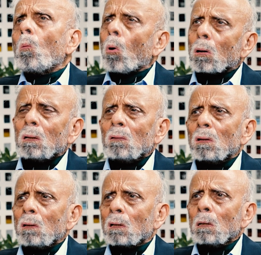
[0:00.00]
What is a
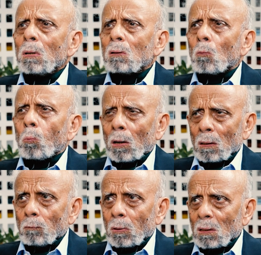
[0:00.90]
little bit
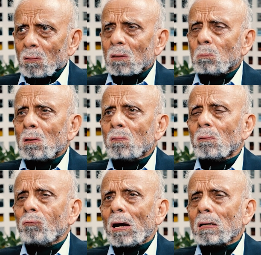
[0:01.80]
worrisome is
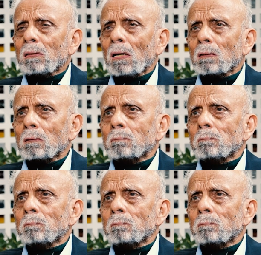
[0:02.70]
the fact that